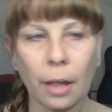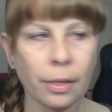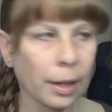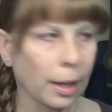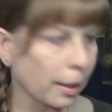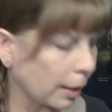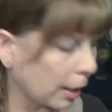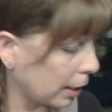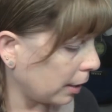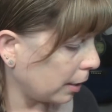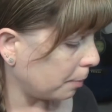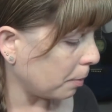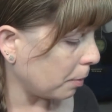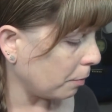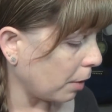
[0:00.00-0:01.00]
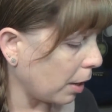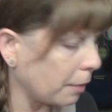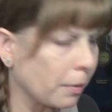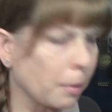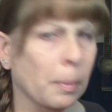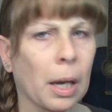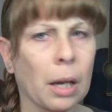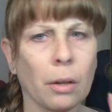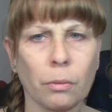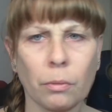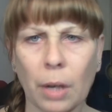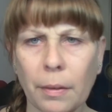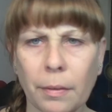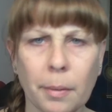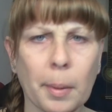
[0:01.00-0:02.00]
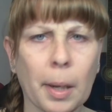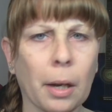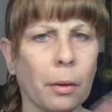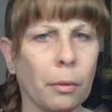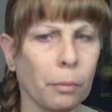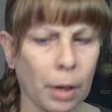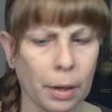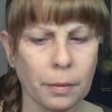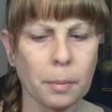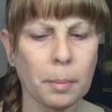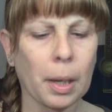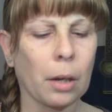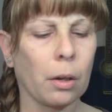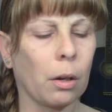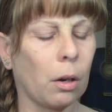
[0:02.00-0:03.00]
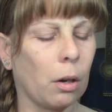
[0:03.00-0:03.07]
thing that has been raved about and raved about and raved about